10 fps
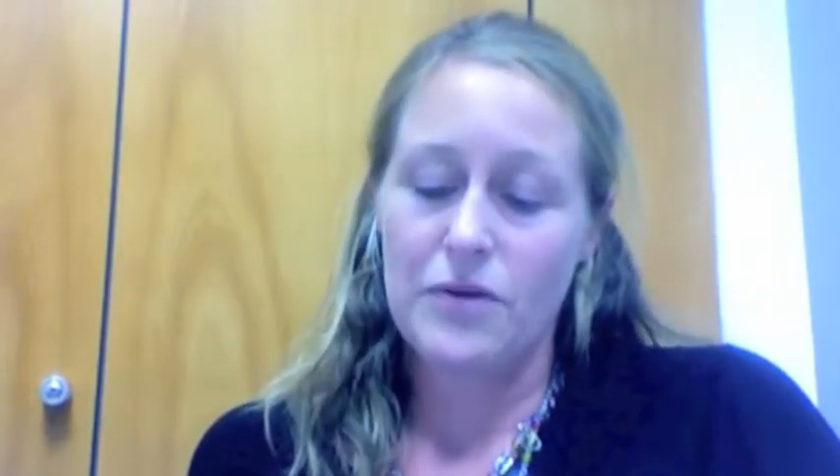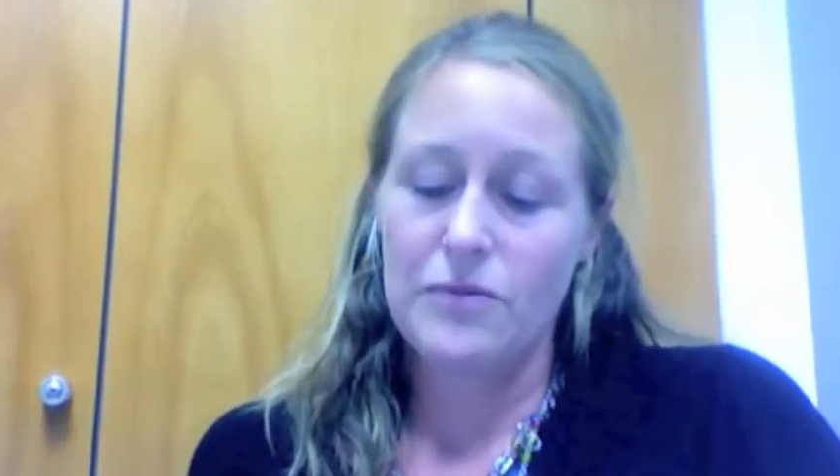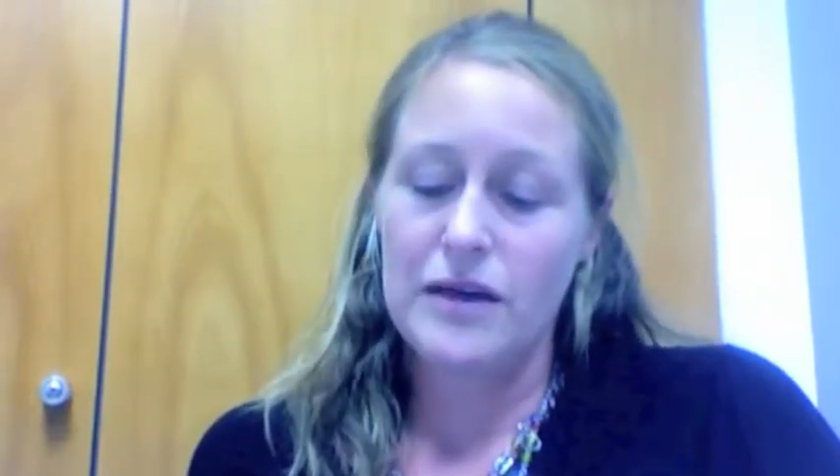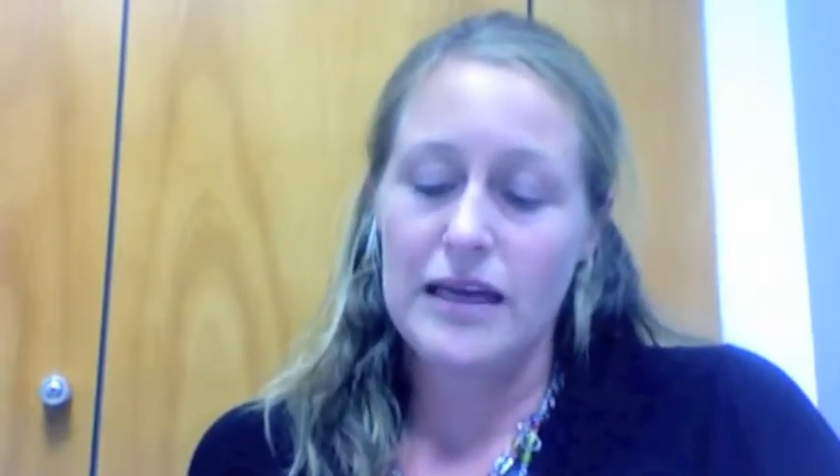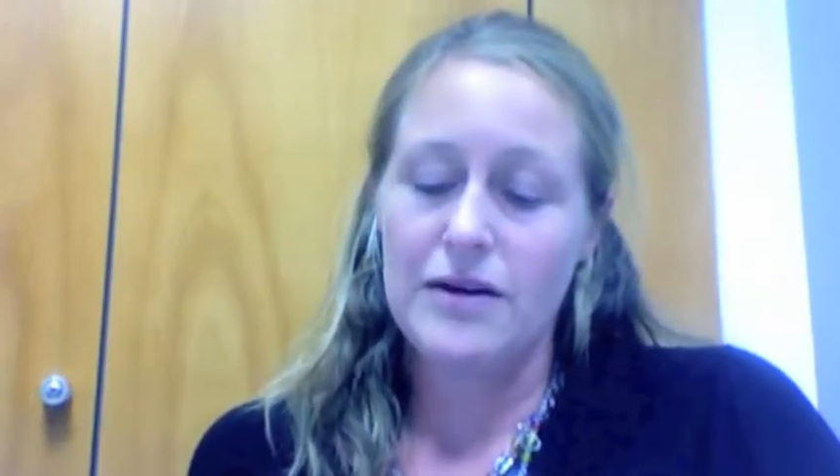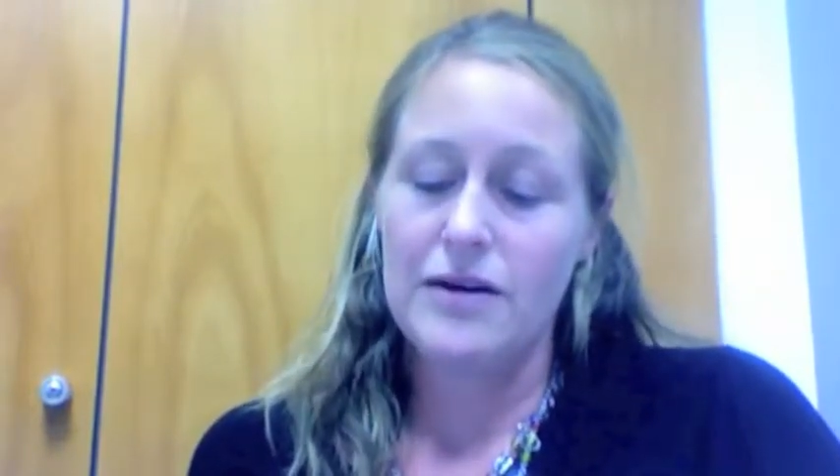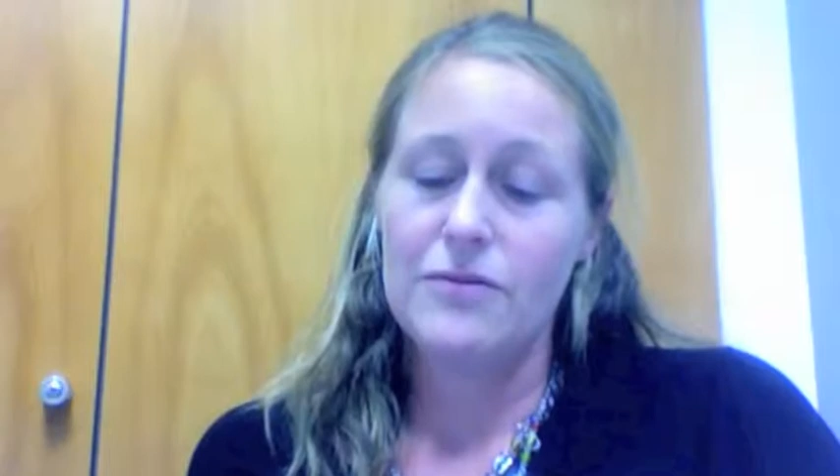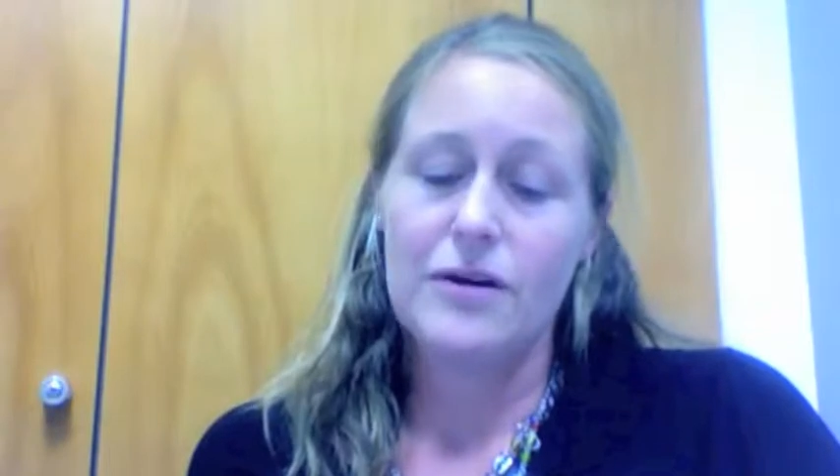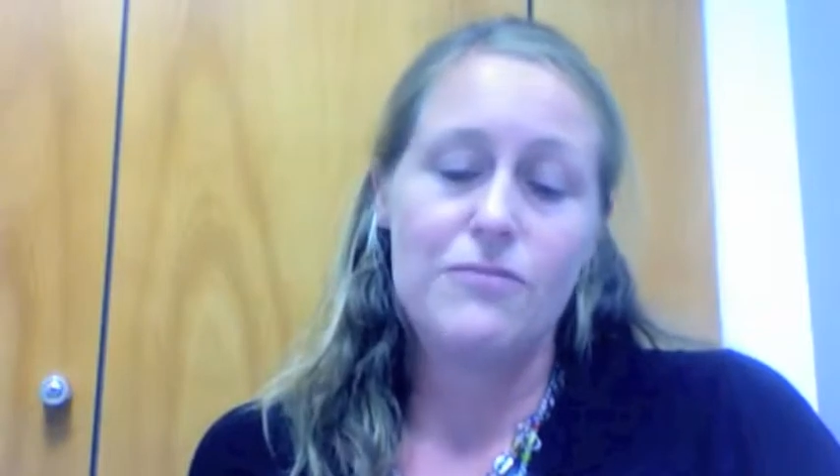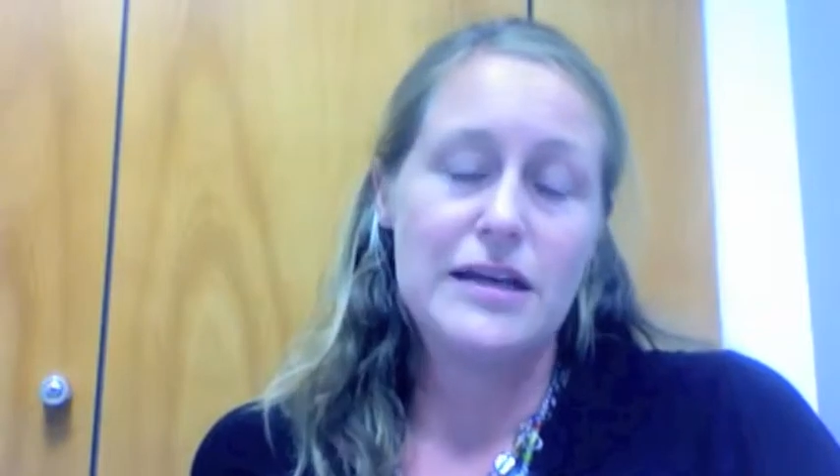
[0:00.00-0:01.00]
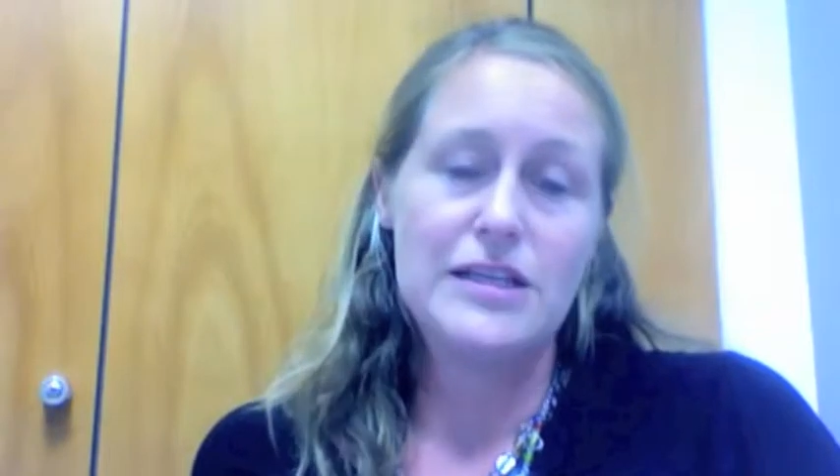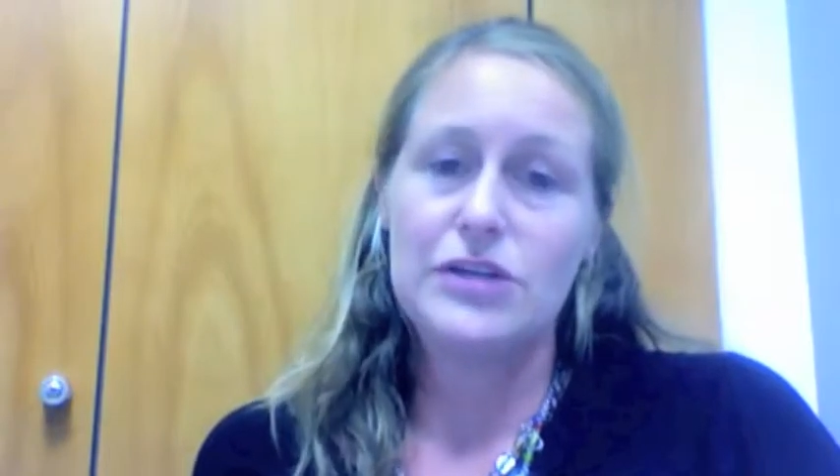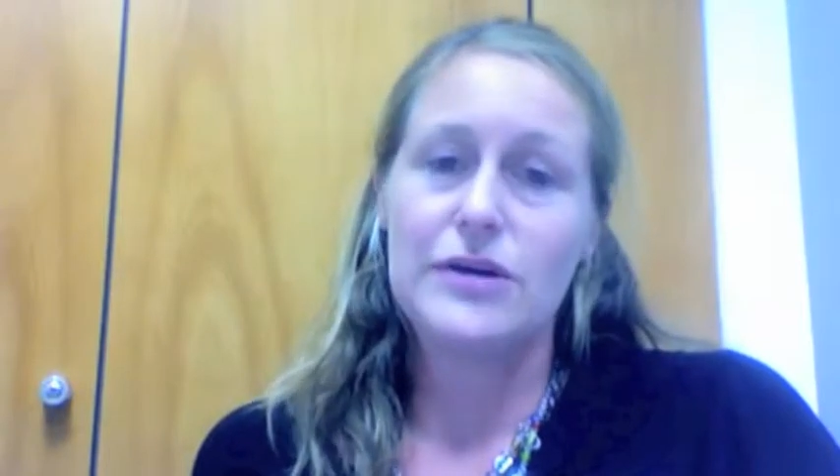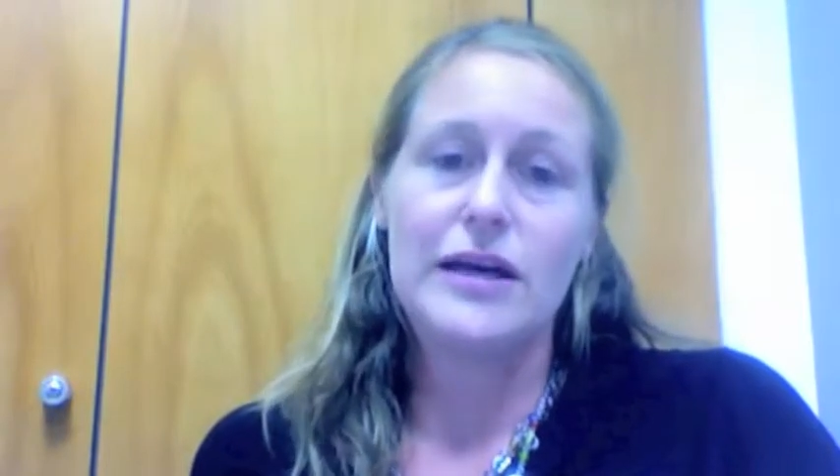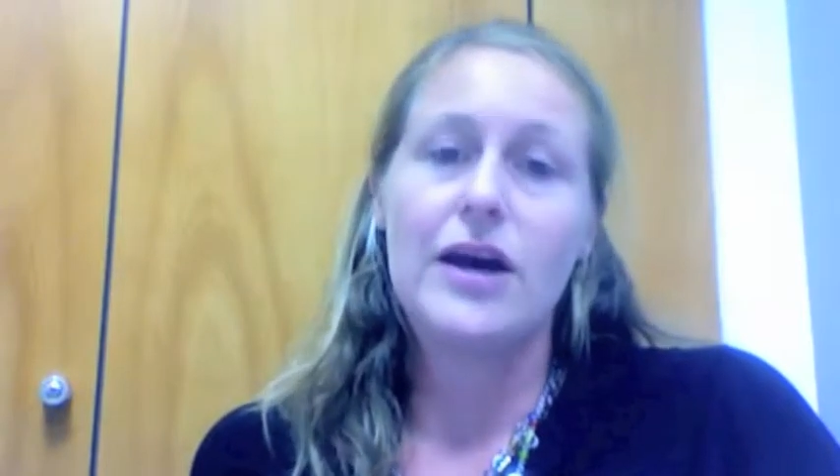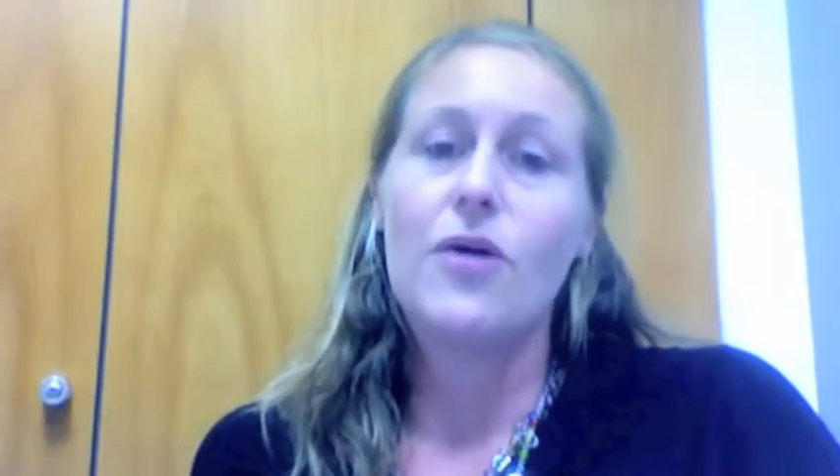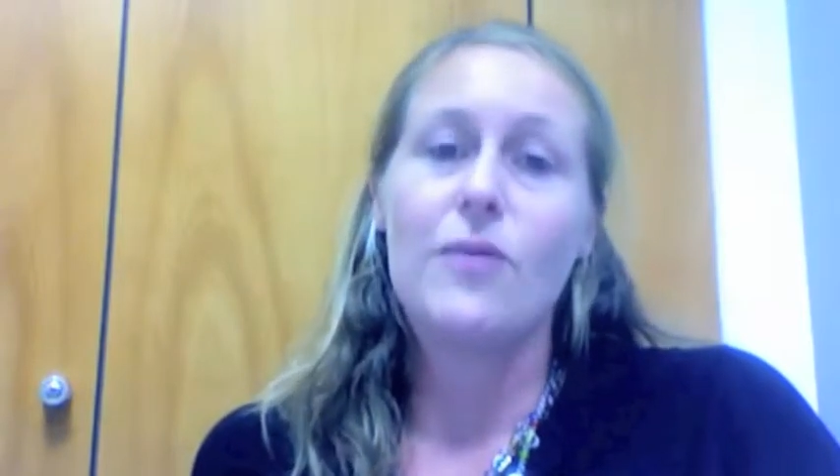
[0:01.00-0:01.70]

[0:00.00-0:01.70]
We are rescuing